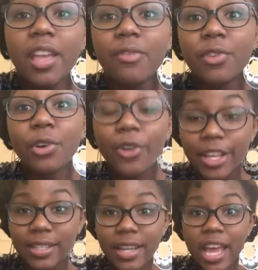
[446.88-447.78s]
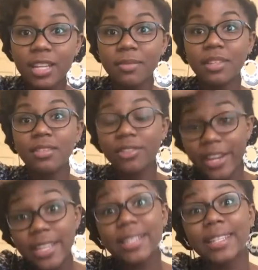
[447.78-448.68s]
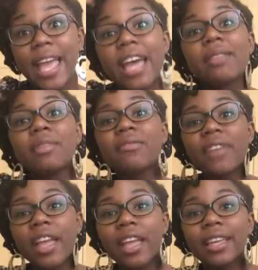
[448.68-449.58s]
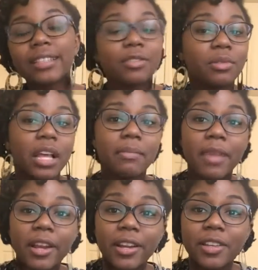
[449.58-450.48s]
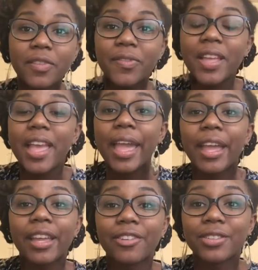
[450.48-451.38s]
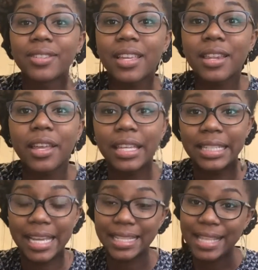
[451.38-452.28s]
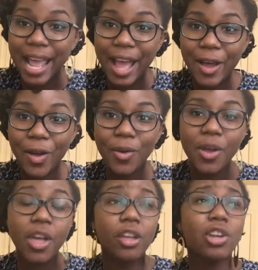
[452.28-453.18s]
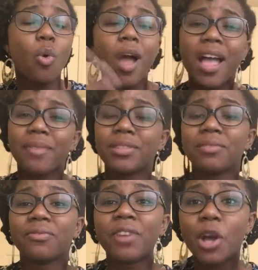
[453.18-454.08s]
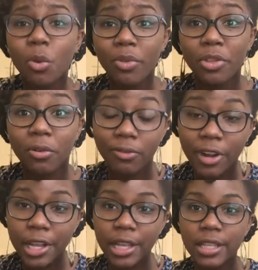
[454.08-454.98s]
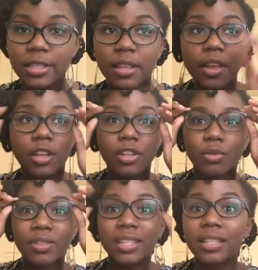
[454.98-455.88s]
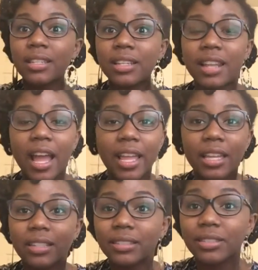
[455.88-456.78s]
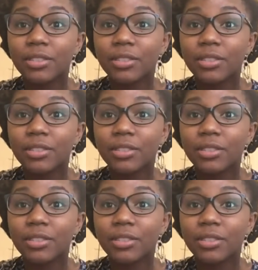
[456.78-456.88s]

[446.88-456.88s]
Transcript: If you're a Grey's Anatomy fan, do like Meredith and Christina and dance it out. Go out, have some fun with your friends. Go see the night,